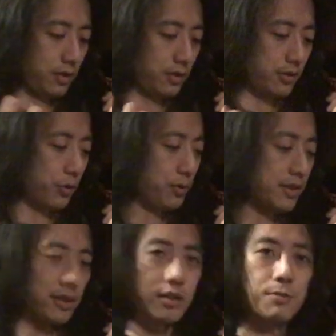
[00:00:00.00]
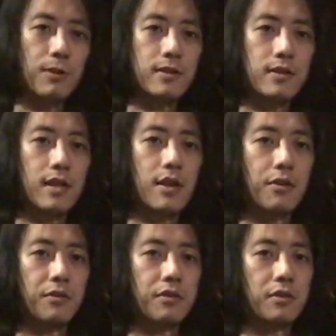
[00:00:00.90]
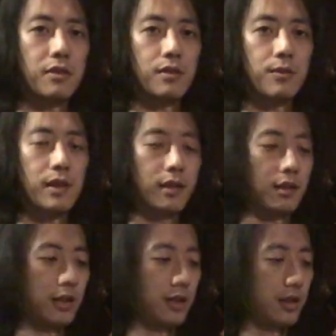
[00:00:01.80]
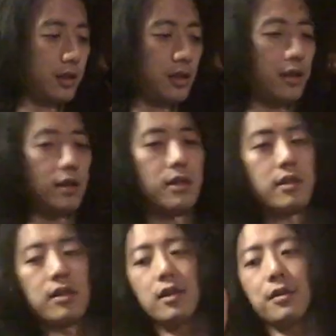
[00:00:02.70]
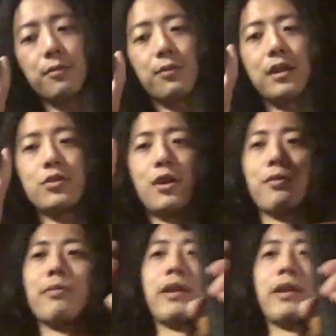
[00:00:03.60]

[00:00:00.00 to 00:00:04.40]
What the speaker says: So easy to press it down in a way. And when I try with